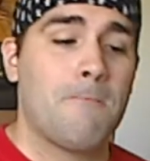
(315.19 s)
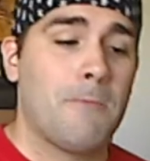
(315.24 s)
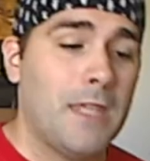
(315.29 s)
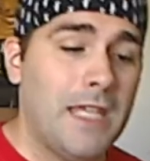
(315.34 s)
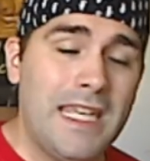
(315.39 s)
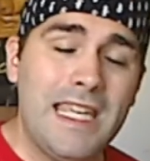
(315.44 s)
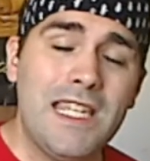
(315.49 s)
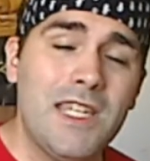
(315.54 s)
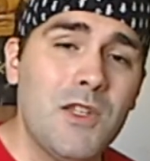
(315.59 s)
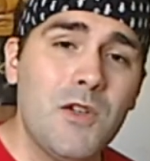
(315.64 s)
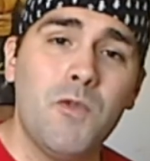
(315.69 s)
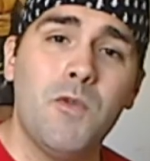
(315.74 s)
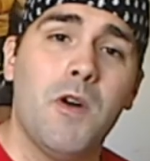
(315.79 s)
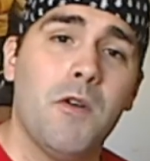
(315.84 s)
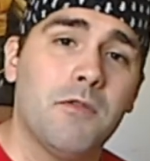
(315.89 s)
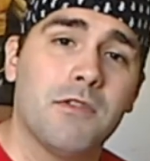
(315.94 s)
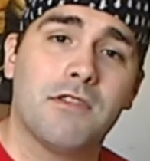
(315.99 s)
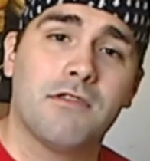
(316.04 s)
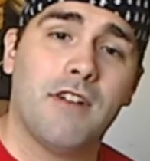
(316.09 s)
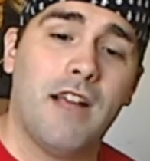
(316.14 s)
He knew
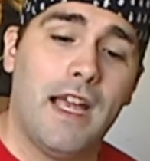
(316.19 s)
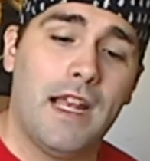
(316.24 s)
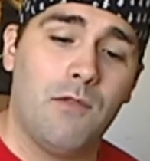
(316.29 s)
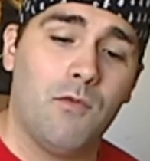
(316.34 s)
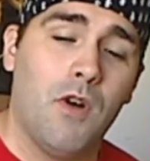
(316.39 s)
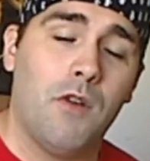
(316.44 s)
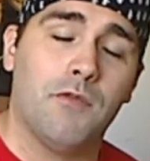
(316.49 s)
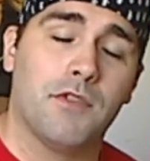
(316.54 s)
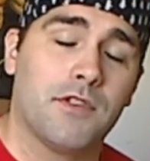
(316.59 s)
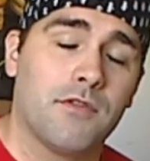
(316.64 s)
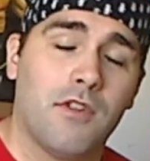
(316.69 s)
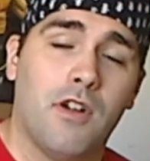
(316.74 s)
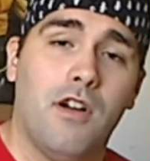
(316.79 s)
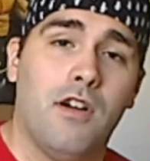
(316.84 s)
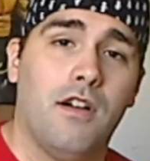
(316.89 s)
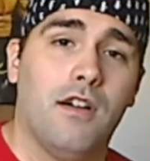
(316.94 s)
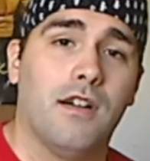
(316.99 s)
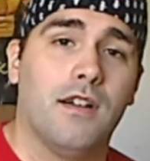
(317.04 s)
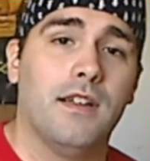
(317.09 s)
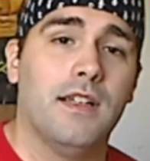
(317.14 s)
what was right and what was
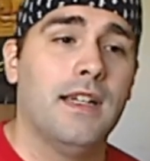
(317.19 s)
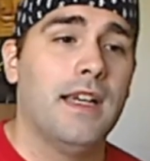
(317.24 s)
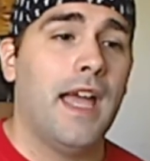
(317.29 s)
wrong.